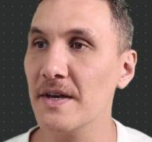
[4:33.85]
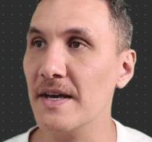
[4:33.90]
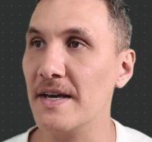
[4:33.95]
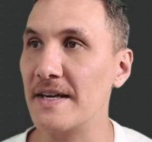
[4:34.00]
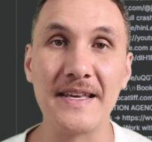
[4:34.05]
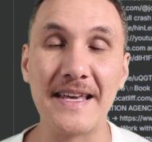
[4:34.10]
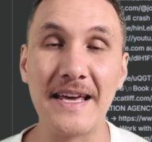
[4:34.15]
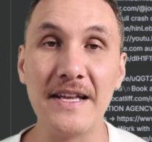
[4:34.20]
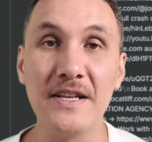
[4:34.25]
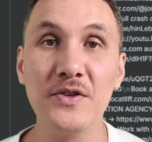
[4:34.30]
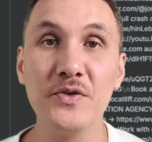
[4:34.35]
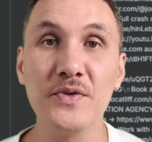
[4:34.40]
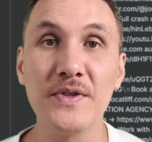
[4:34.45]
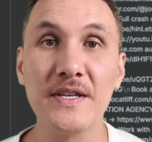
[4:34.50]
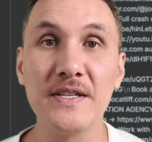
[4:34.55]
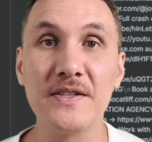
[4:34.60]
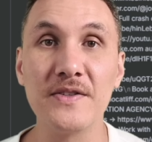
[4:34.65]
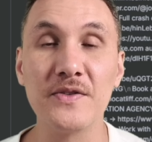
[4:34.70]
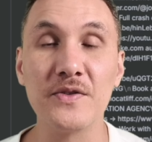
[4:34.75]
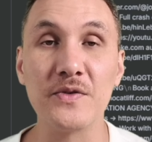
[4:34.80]
Again, you'll
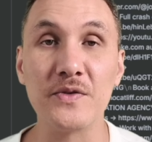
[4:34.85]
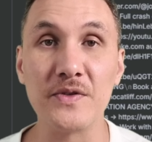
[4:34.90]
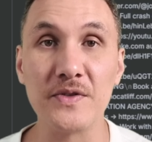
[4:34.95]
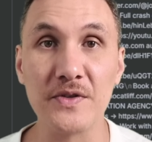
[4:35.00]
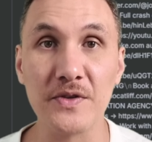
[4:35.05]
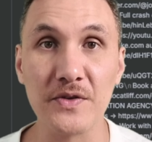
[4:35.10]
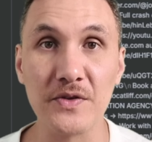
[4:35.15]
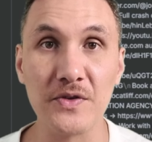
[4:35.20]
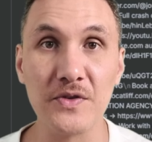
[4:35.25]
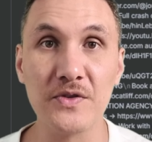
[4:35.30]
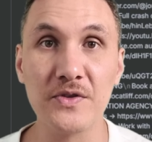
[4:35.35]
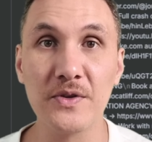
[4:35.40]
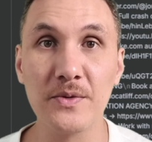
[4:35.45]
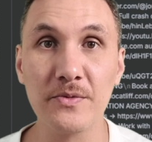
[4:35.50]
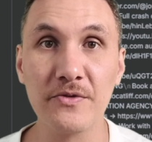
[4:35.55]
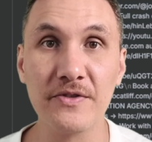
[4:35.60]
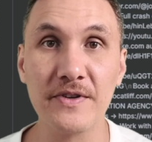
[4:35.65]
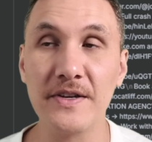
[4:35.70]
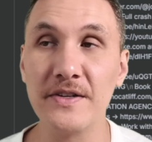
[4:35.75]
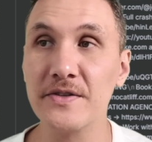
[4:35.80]
need to use your YouTube
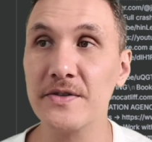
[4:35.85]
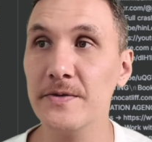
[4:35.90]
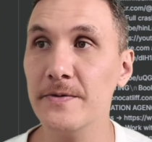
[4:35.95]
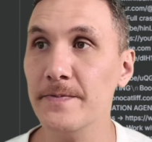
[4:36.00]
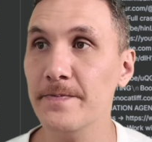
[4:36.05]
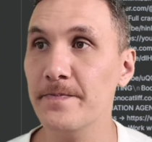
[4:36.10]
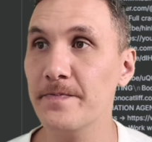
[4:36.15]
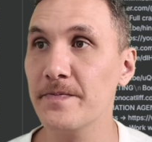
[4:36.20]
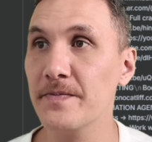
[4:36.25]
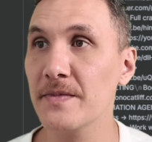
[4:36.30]
credential.